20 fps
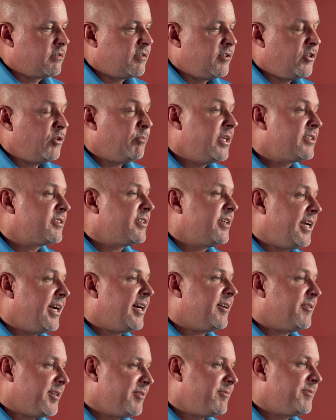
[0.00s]
You're missing
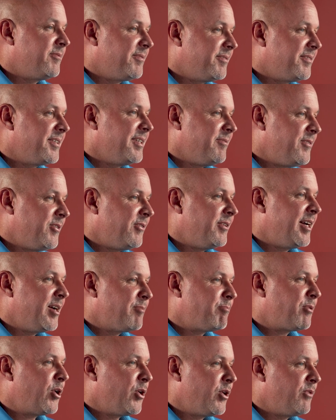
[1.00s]
out. If you're
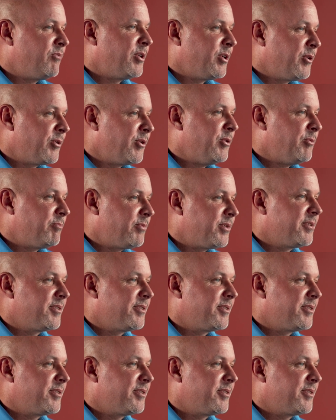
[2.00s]
not part of a group,